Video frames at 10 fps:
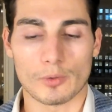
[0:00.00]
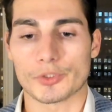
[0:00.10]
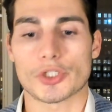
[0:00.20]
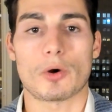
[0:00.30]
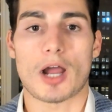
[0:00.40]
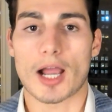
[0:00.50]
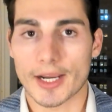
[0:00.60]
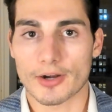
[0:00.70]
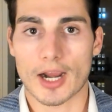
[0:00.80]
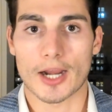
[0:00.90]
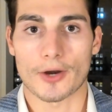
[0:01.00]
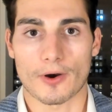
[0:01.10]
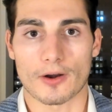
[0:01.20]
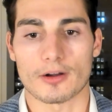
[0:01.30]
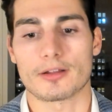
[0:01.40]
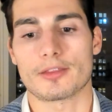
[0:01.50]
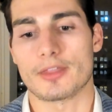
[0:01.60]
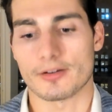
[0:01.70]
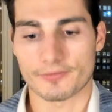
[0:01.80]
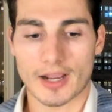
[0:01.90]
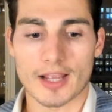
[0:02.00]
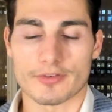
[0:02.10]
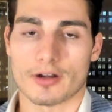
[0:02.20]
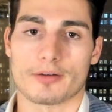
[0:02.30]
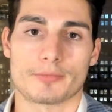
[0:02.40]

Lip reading: will show a higher IRR than a 5-year.